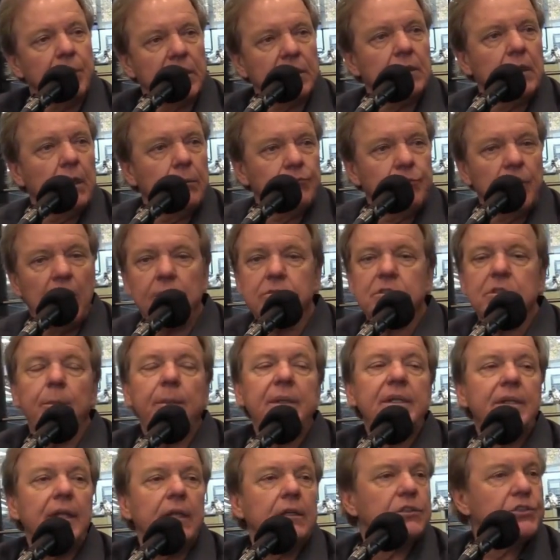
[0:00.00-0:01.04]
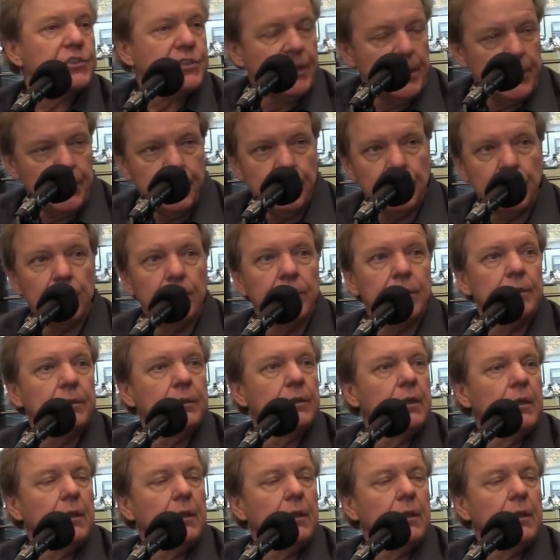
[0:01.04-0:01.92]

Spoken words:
but Cup drivers. I mean, Dale Sr.